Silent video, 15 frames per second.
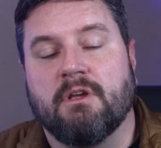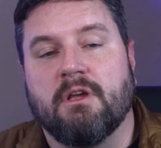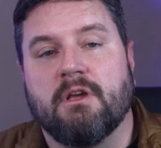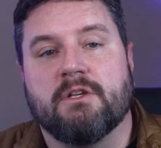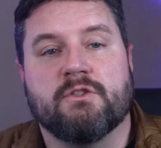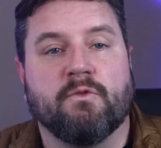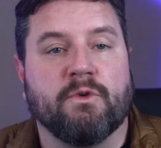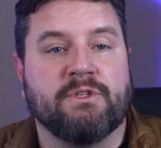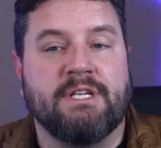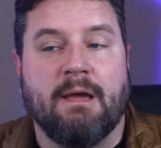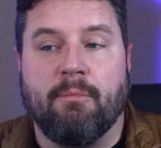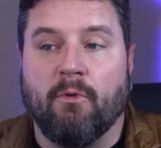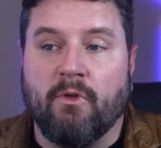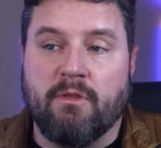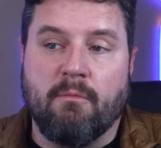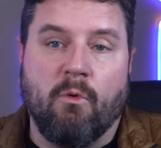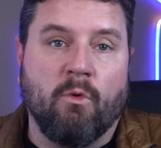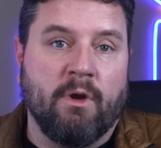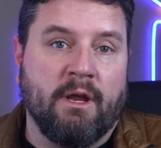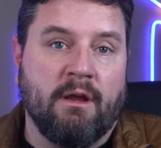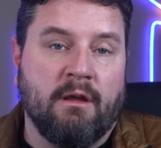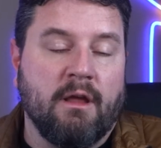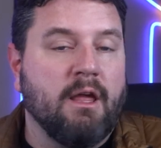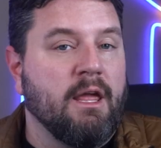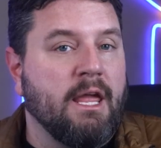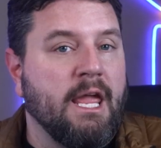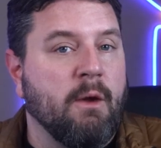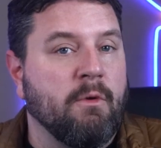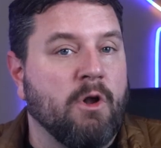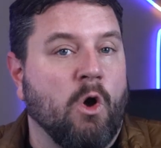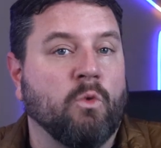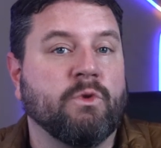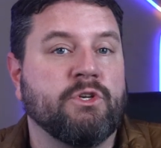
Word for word: So for example, in the morning, it would only